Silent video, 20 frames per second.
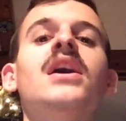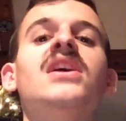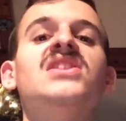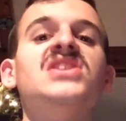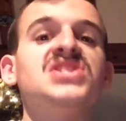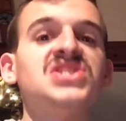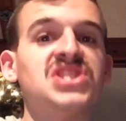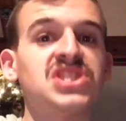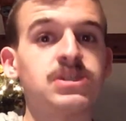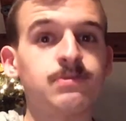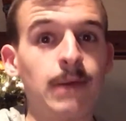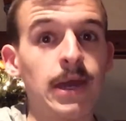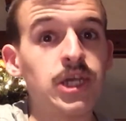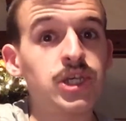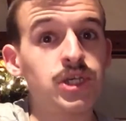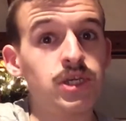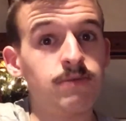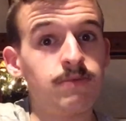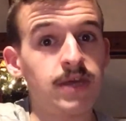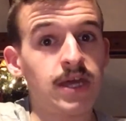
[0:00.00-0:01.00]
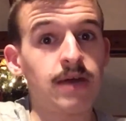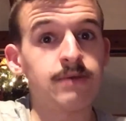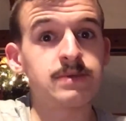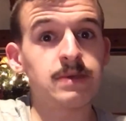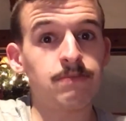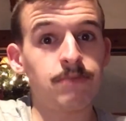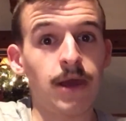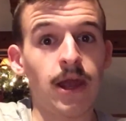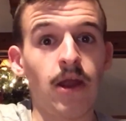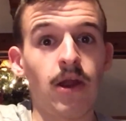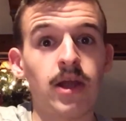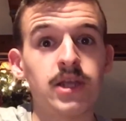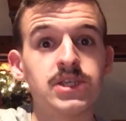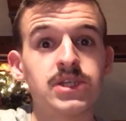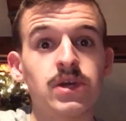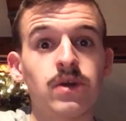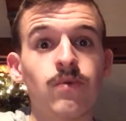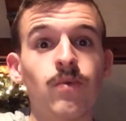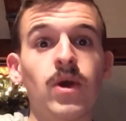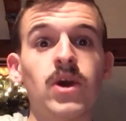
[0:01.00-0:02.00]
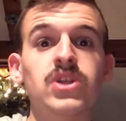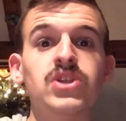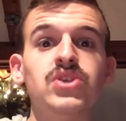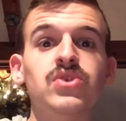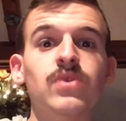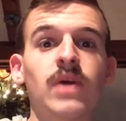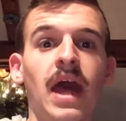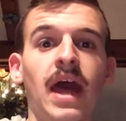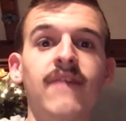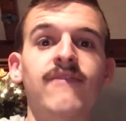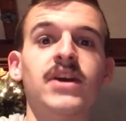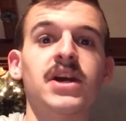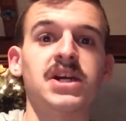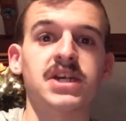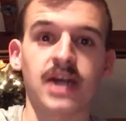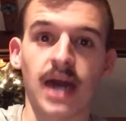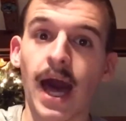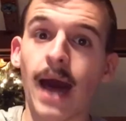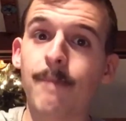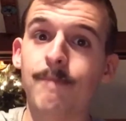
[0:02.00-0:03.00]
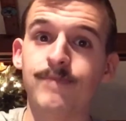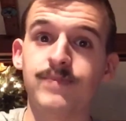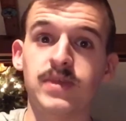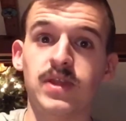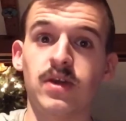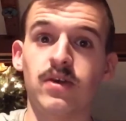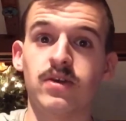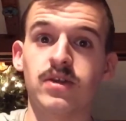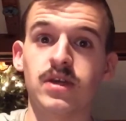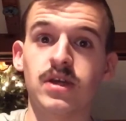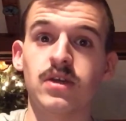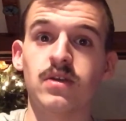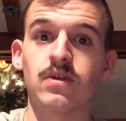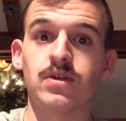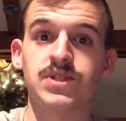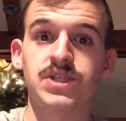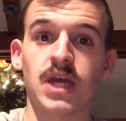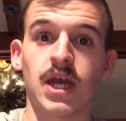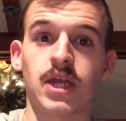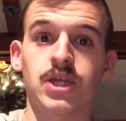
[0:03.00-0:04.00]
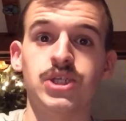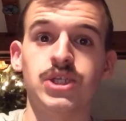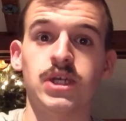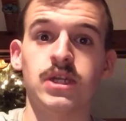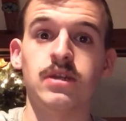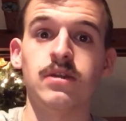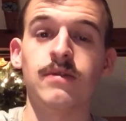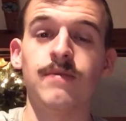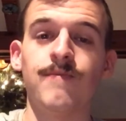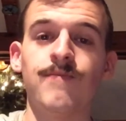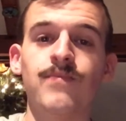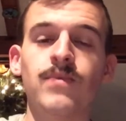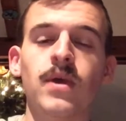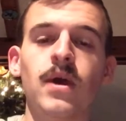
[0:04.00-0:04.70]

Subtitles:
This especially becomes apparent when you have a cop near the intersection,